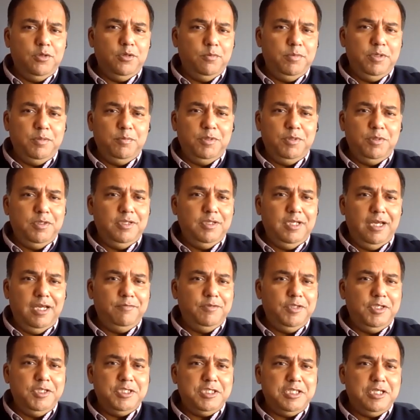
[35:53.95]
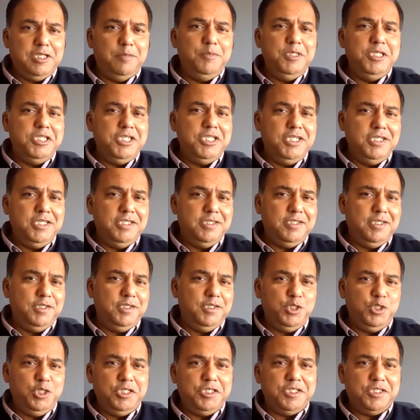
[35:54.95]
You know, people have these committees
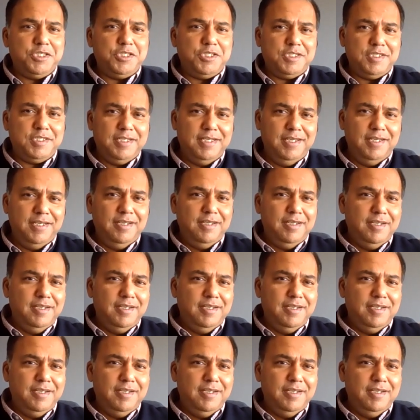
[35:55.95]
and chits,